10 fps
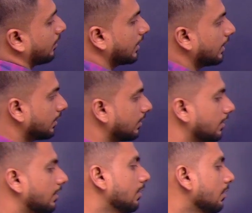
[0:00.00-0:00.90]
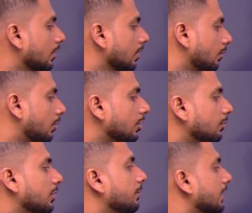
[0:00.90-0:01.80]
Okay, what do you
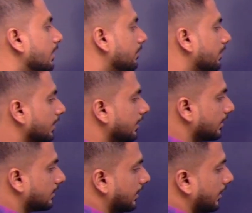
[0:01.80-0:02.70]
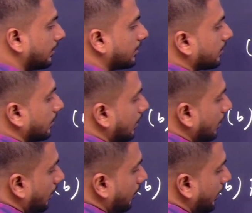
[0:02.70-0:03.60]
mean by infinite sets?
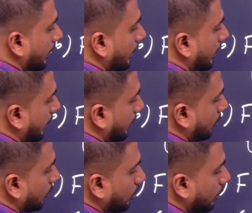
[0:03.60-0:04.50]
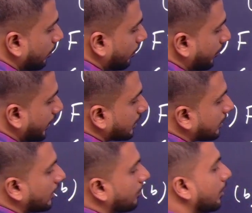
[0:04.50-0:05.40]
When there is no fixed
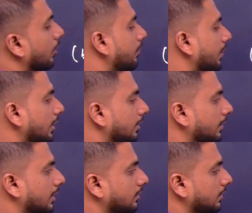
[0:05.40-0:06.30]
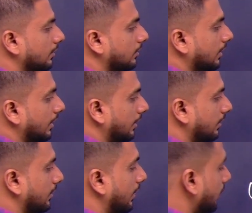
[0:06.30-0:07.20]
number of elements inside
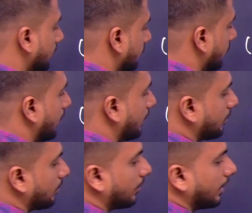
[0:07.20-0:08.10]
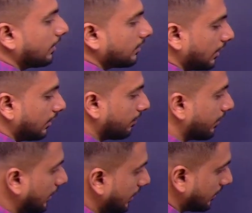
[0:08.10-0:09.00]
sets, it's known as
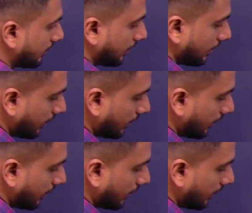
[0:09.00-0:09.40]
infinite set.